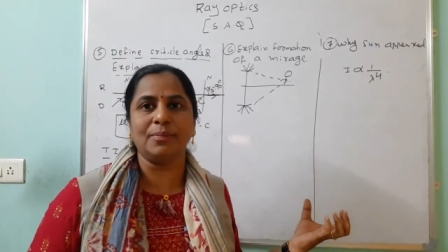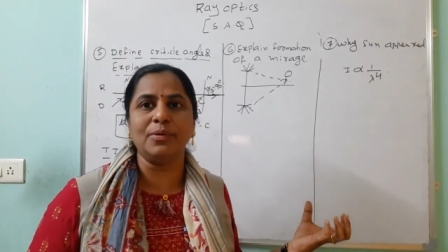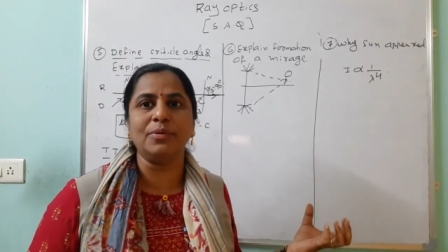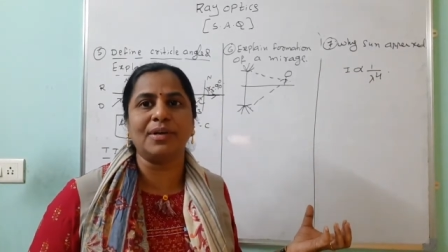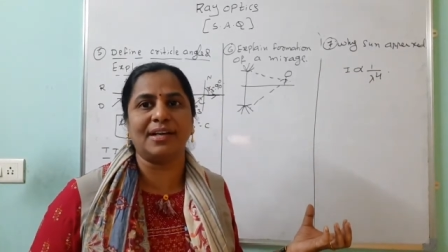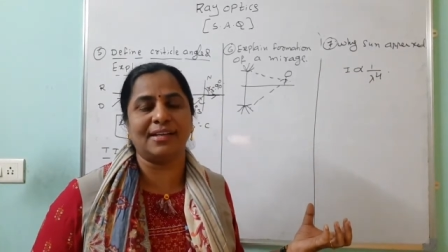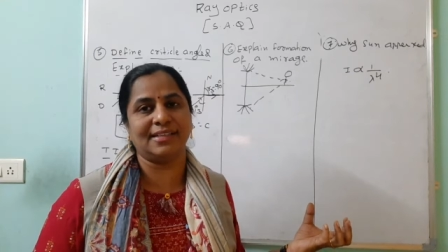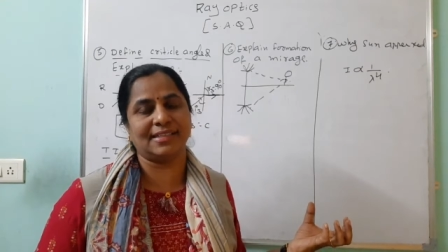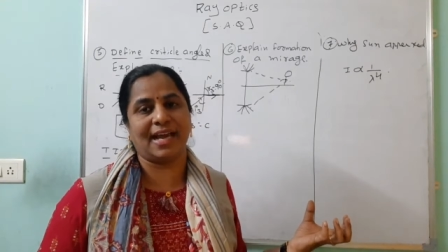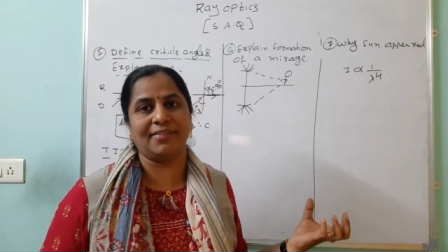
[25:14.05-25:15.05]
Blue color
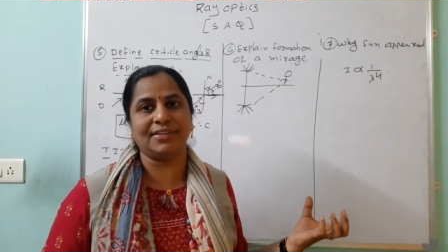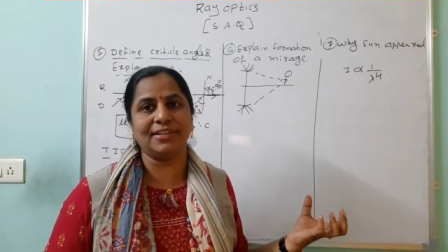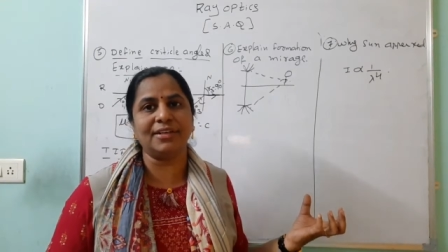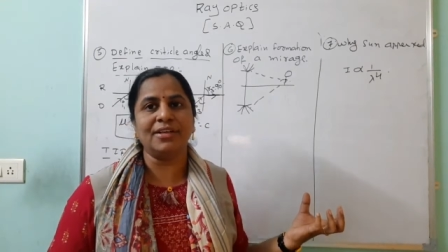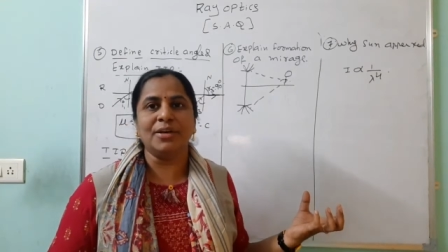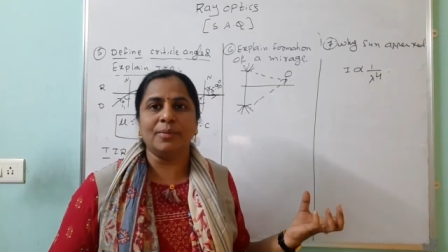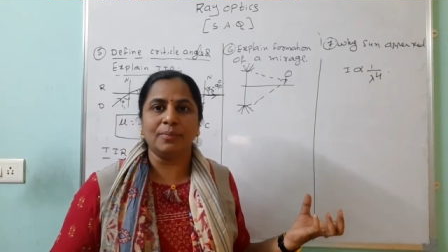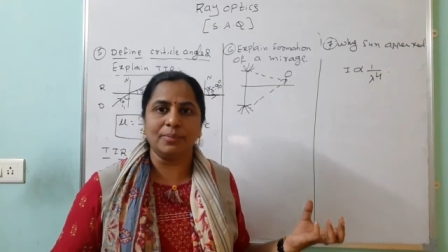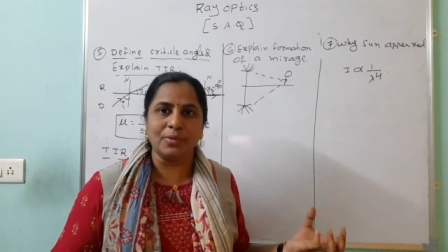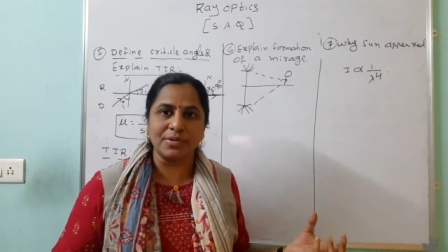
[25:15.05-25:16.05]
is having the
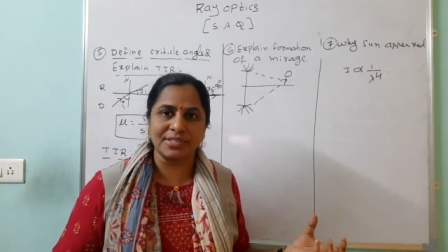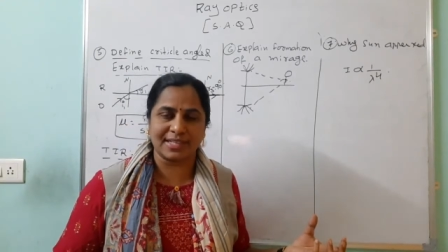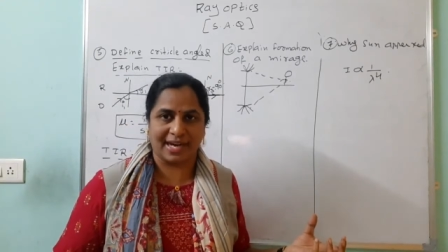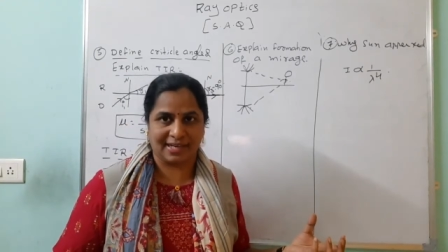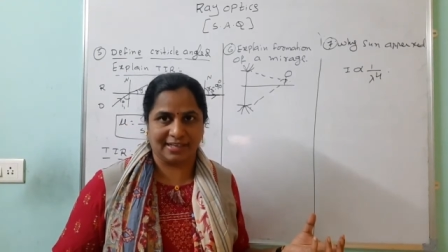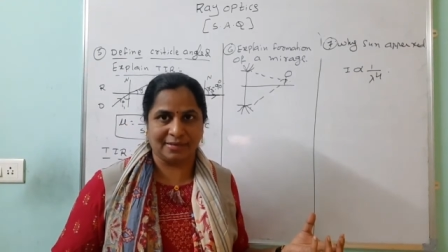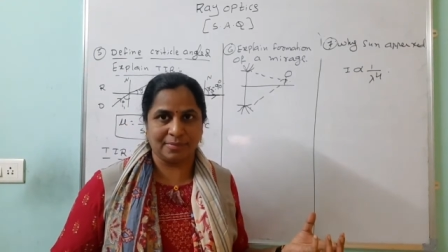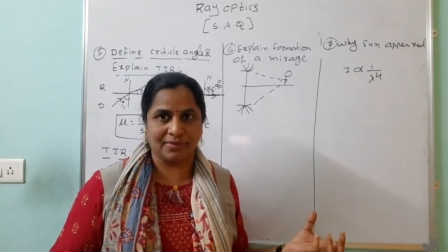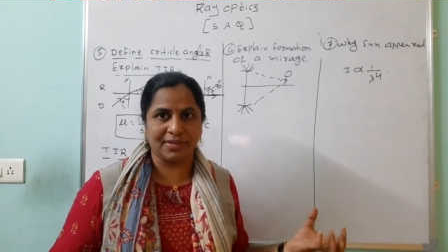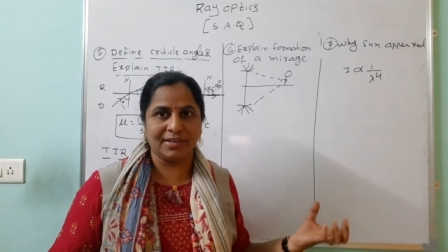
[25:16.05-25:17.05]
more scattering
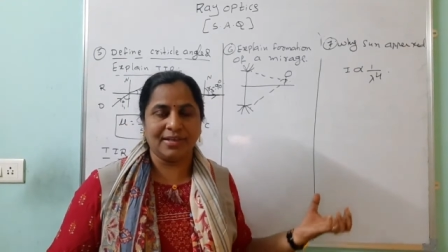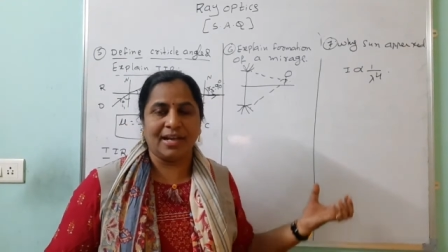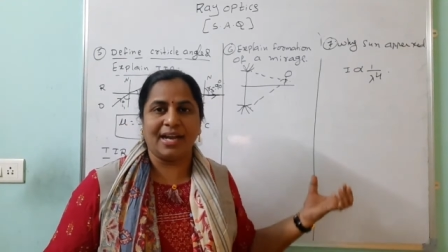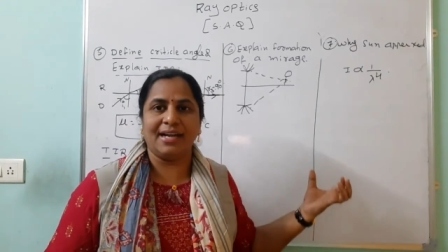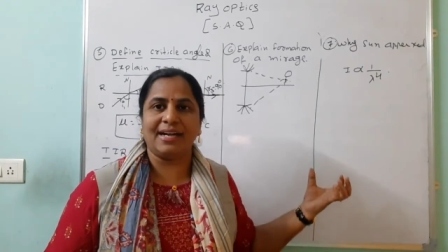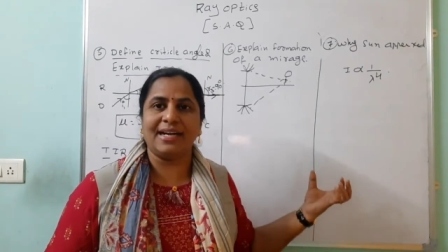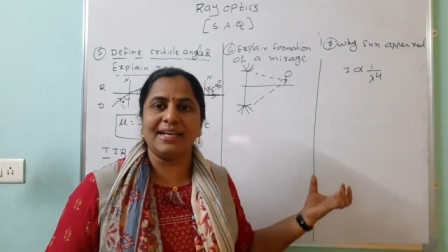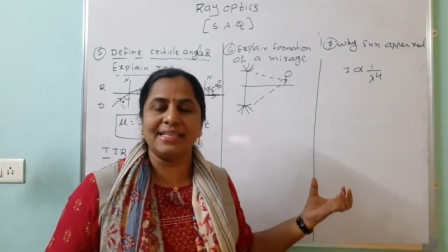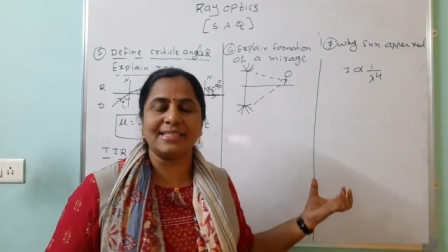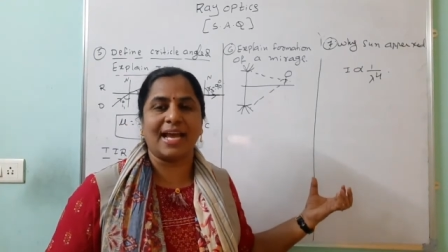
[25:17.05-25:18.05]
power and red
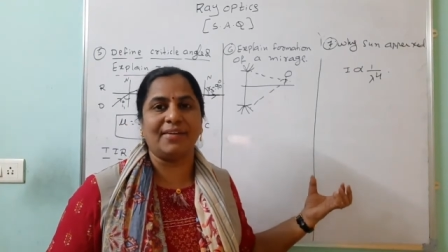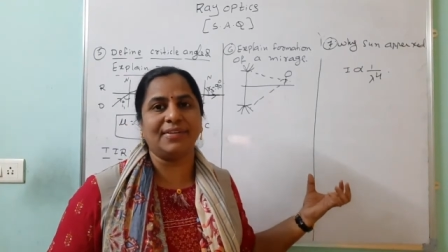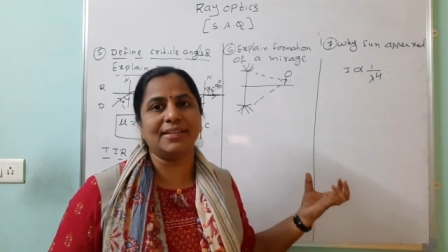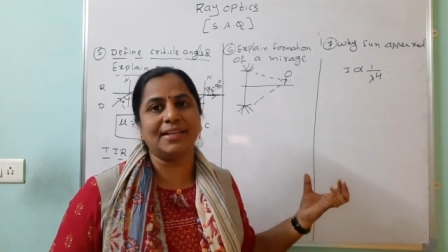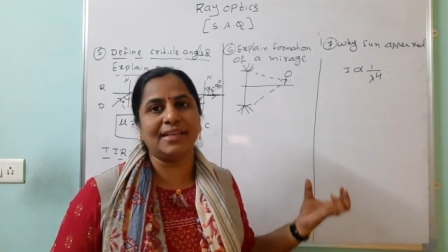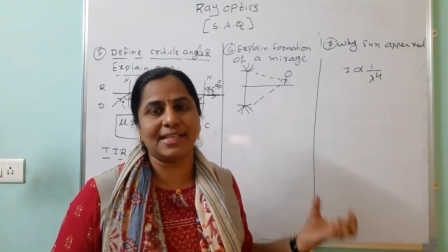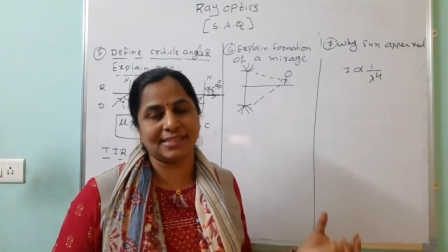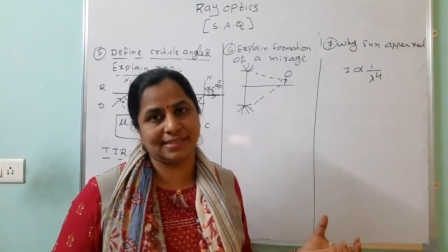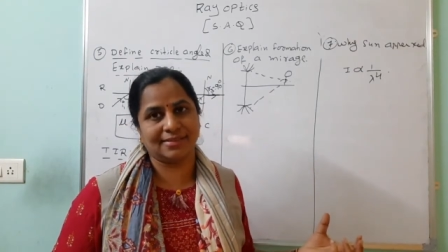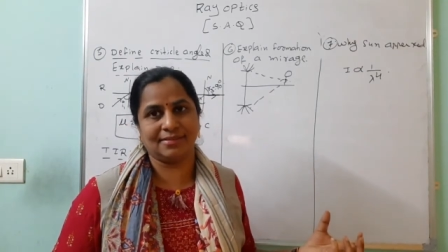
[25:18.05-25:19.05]
is having the
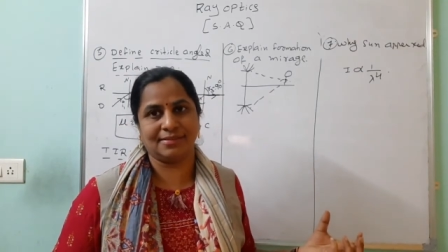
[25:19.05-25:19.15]
less